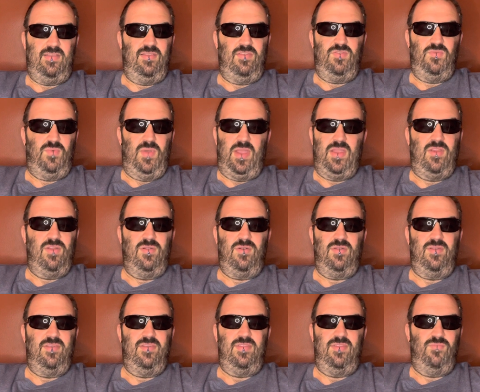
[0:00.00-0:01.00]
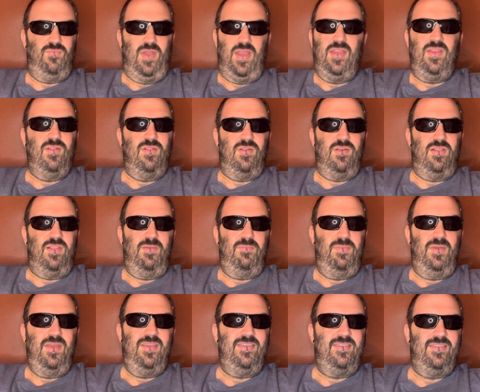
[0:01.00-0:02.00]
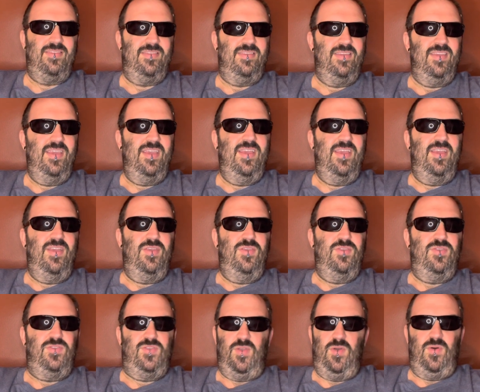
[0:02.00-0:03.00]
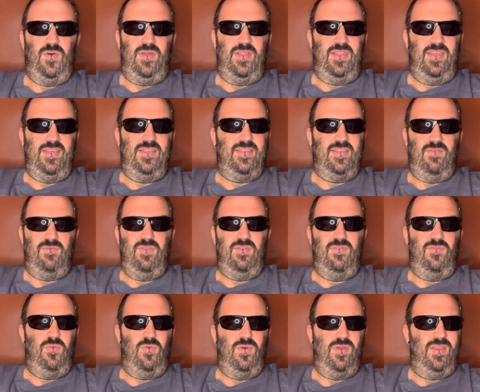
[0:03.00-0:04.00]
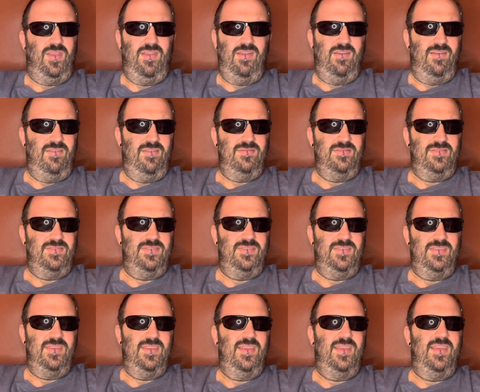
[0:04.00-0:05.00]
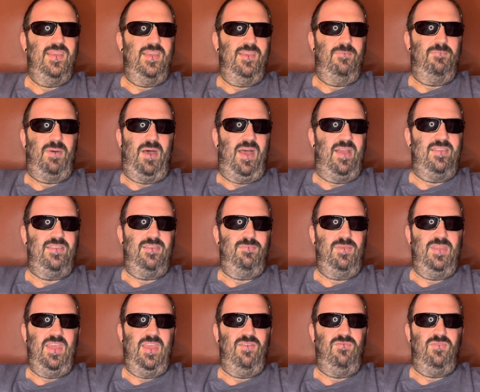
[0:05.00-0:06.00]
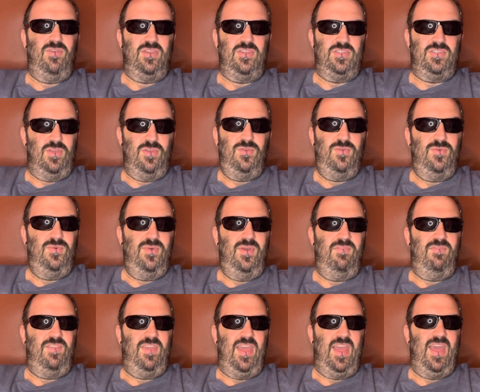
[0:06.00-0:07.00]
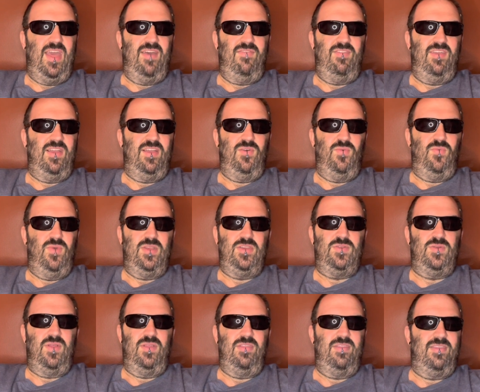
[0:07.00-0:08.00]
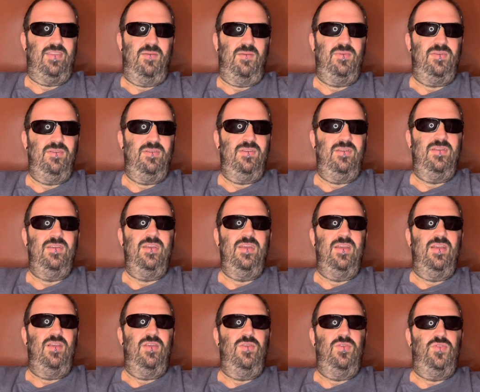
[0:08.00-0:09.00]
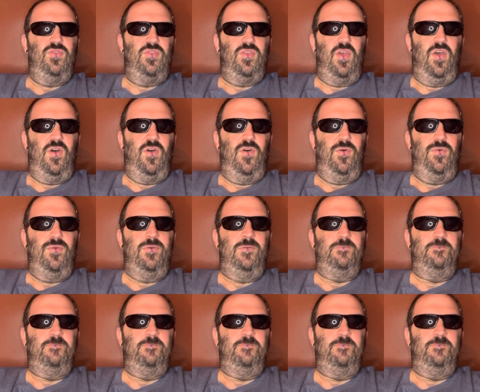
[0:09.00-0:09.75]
as regular as the regular Olympics. So at least every 4 years, possibly every two, if they have like a winter and summer. So,